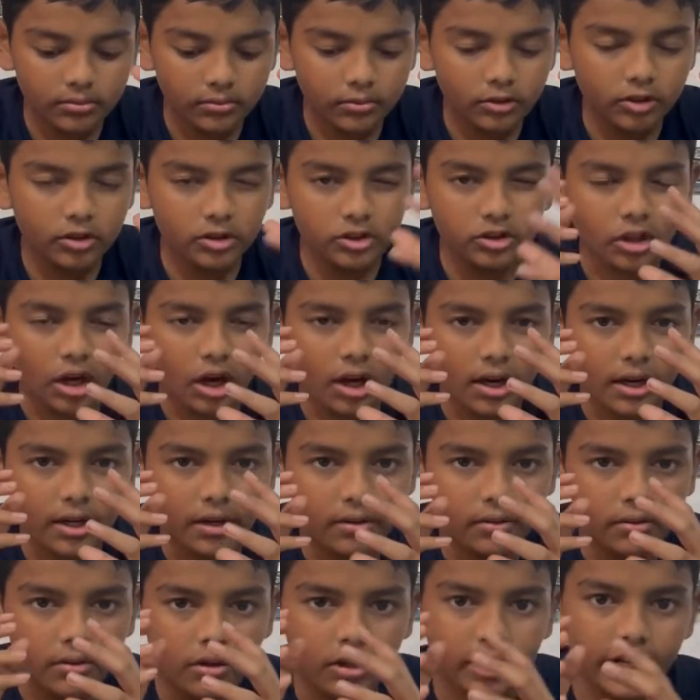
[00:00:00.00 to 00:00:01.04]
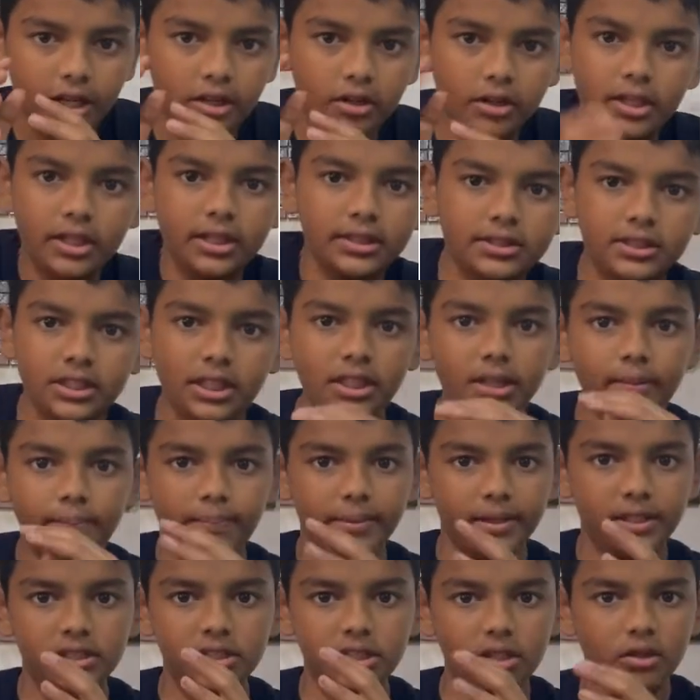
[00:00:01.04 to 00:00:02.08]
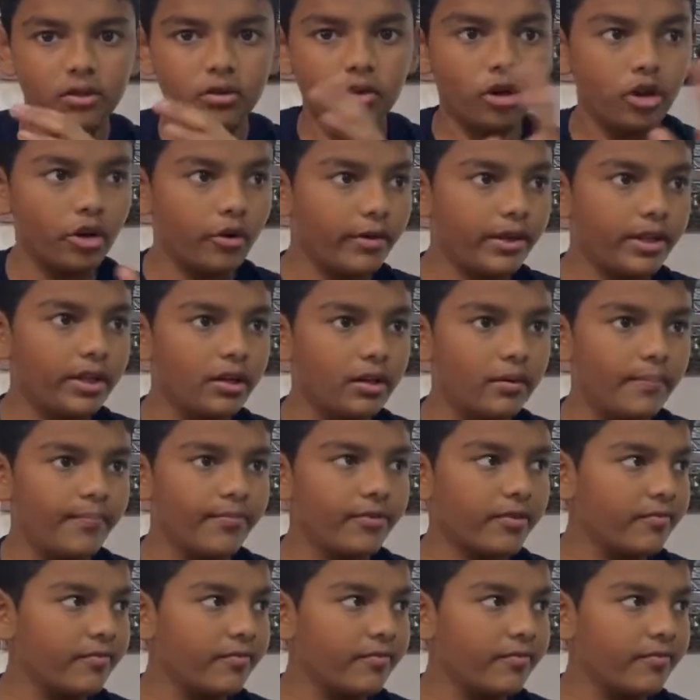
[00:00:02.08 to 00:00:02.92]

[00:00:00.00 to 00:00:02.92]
solid, okay, you can see the picture over here